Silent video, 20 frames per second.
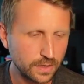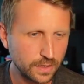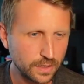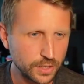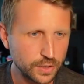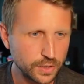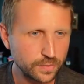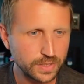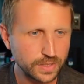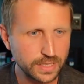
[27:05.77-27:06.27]

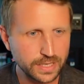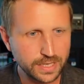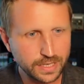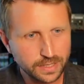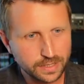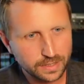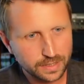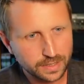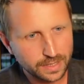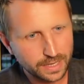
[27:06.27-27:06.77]
you
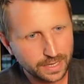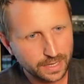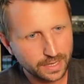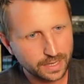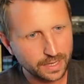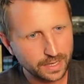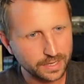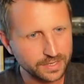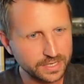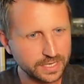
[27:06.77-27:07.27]
need
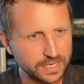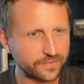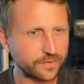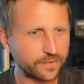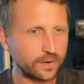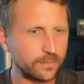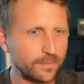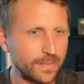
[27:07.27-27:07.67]
a different